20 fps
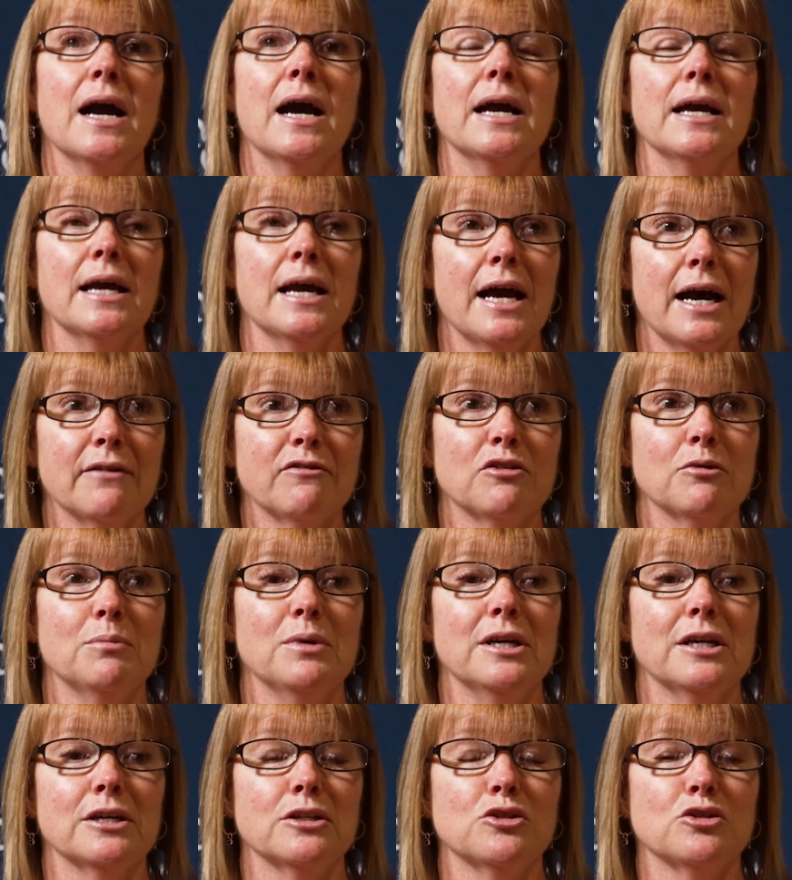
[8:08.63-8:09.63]
I have to
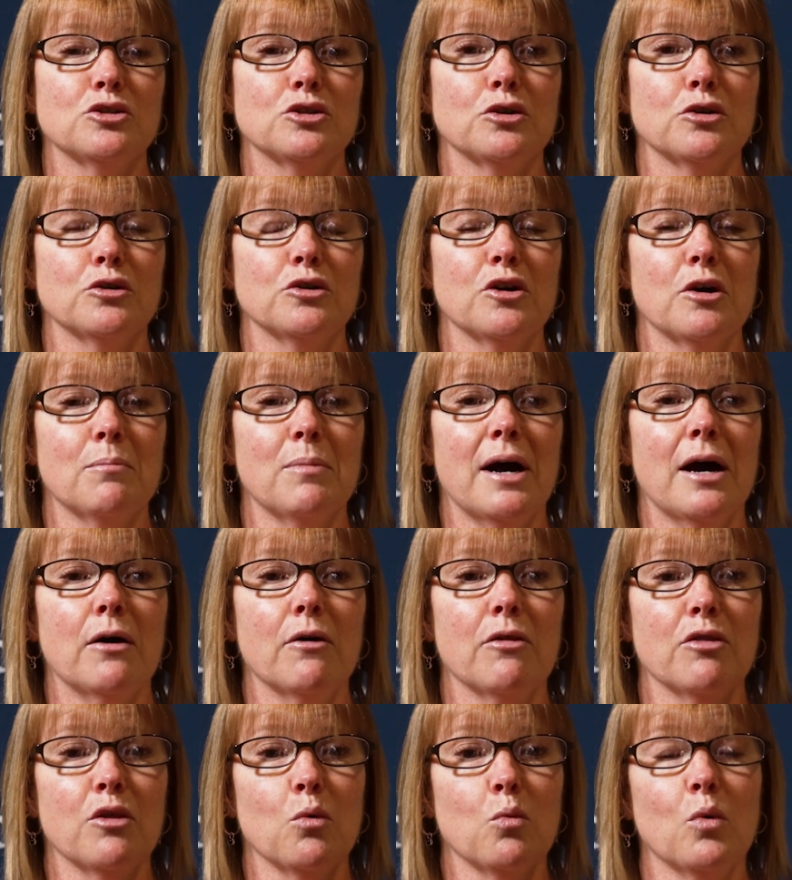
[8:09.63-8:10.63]
be concerned
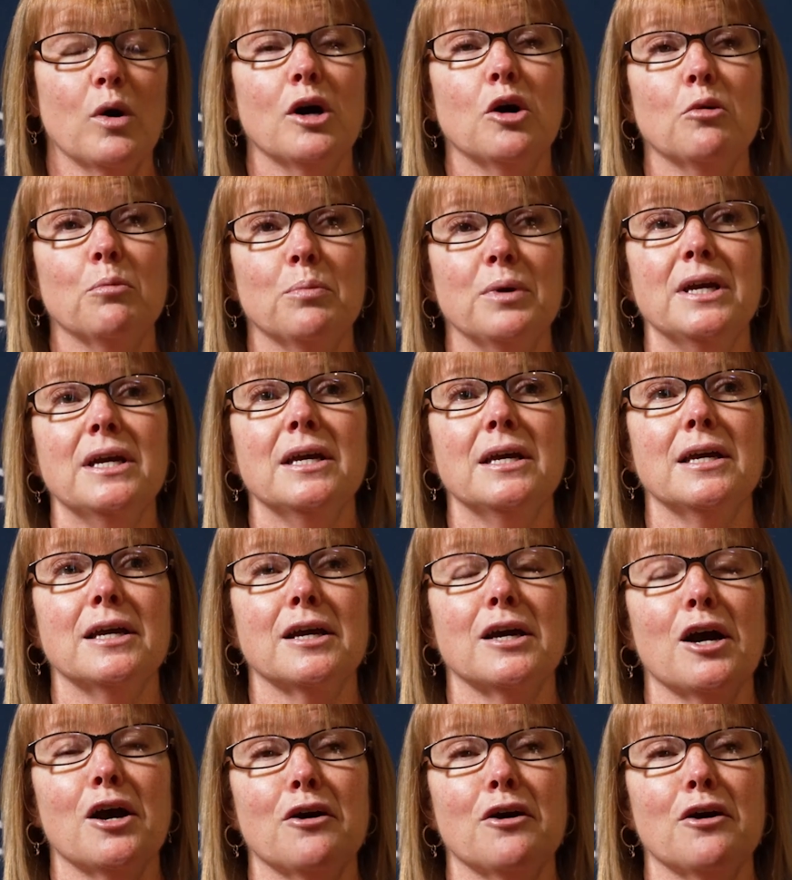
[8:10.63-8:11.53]
about the well-being